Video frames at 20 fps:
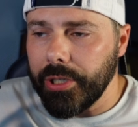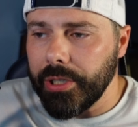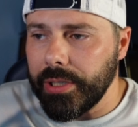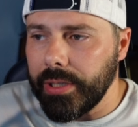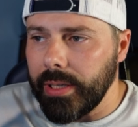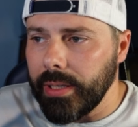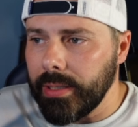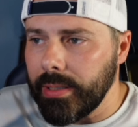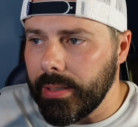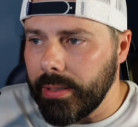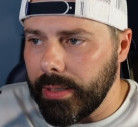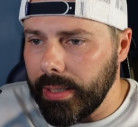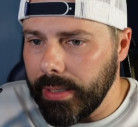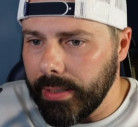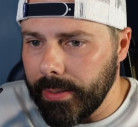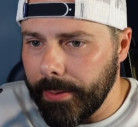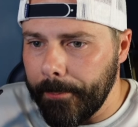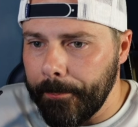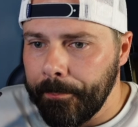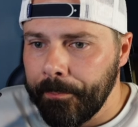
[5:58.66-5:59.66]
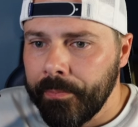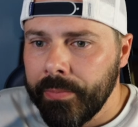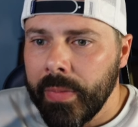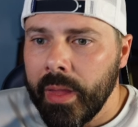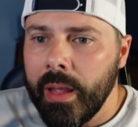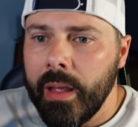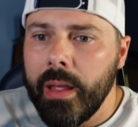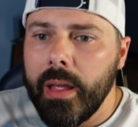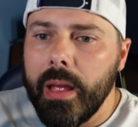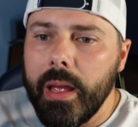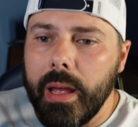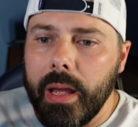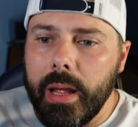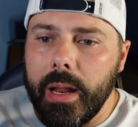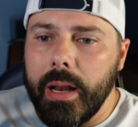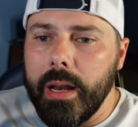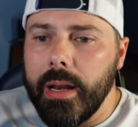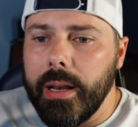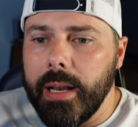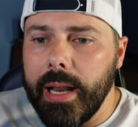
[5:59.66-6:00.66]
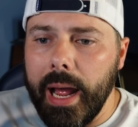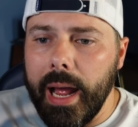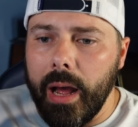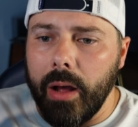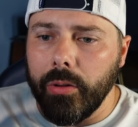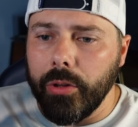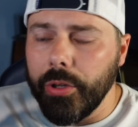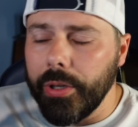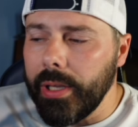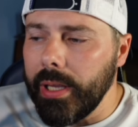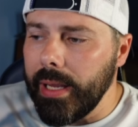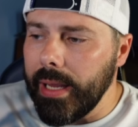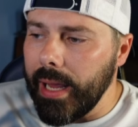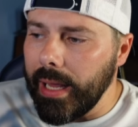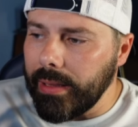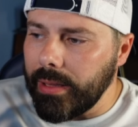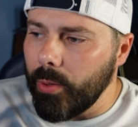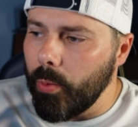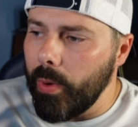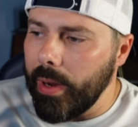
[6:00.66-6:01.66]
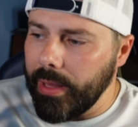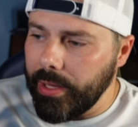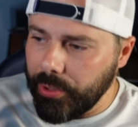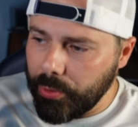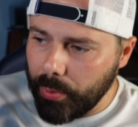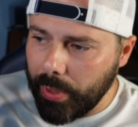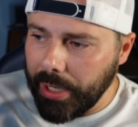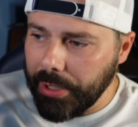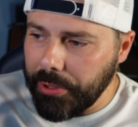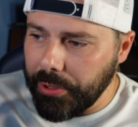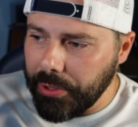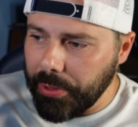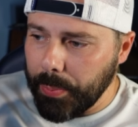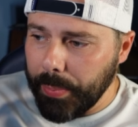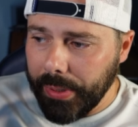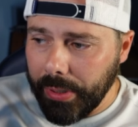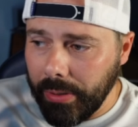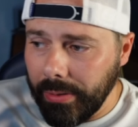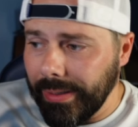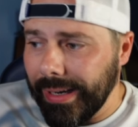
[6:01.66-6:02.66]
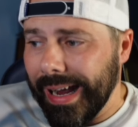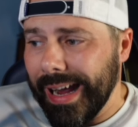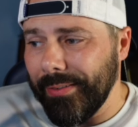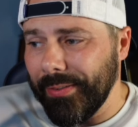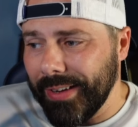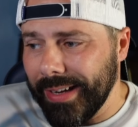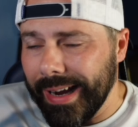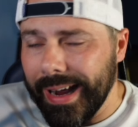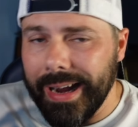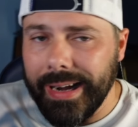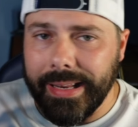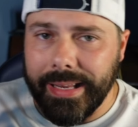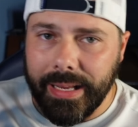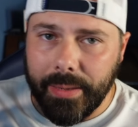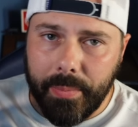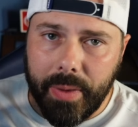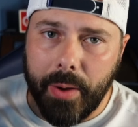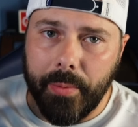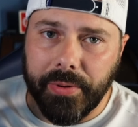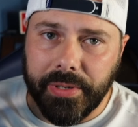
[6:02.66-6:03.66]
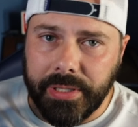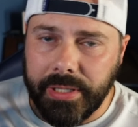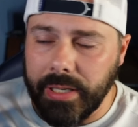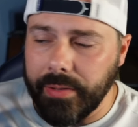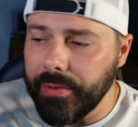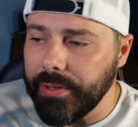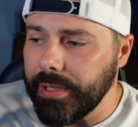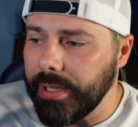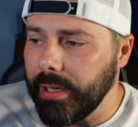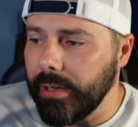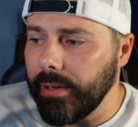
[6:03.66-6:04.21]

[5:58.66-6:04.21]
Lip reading: this season. Now, looking at the way this roster is built, I've got to get my receivers here.